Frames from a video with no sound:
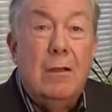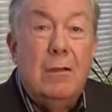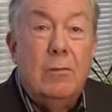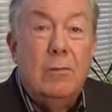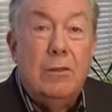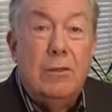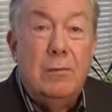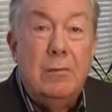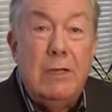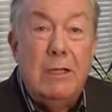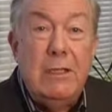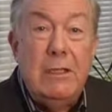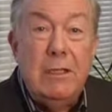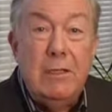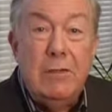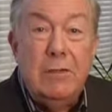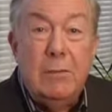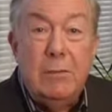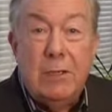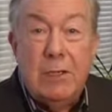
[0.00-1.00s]
was being
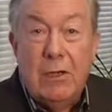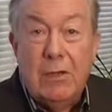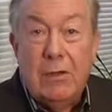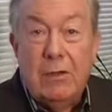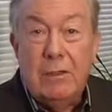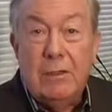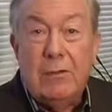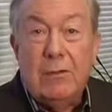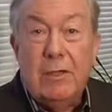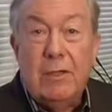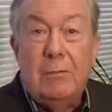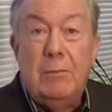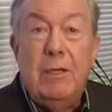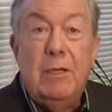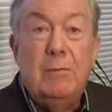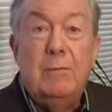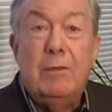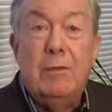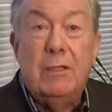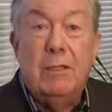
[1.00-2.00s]
used by all the great
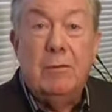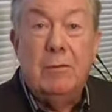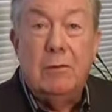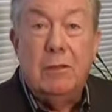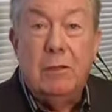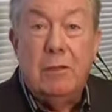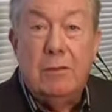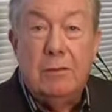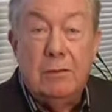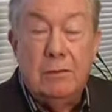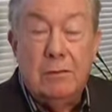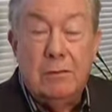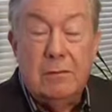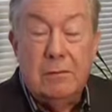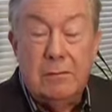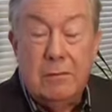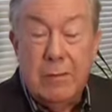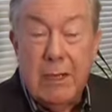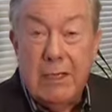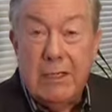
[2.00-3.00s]
people that were
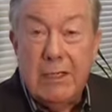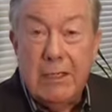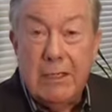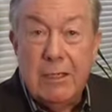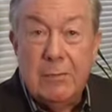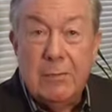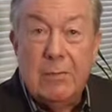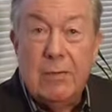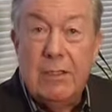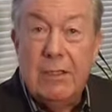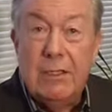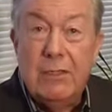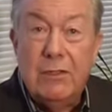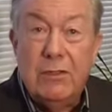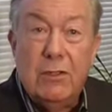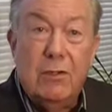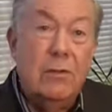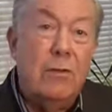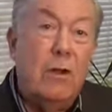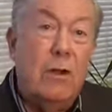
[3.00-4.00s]
making up the
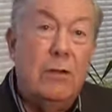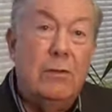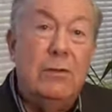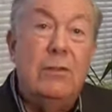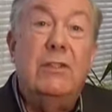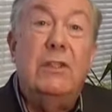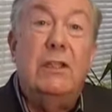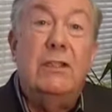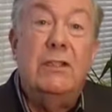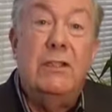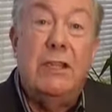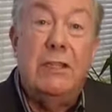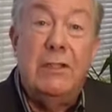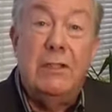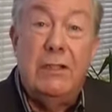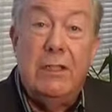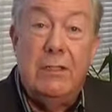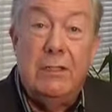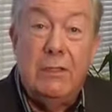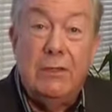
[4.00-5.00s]
so-called
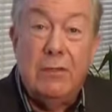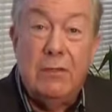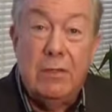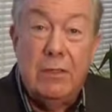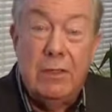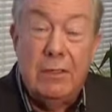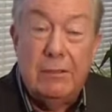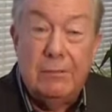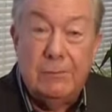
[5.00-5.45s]
success industry.